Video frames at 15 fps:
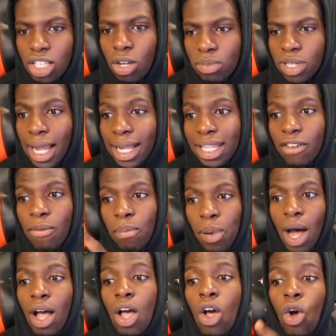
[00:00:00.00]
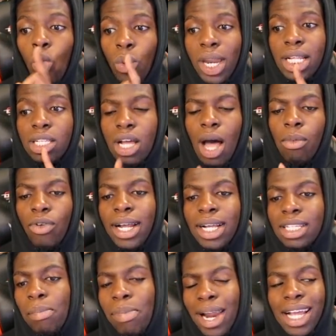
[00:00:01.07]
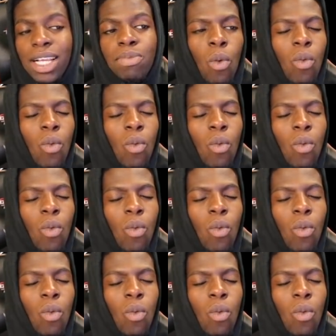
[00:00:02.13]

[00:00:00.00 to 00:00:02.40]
this objective, but we need to upgrade some players.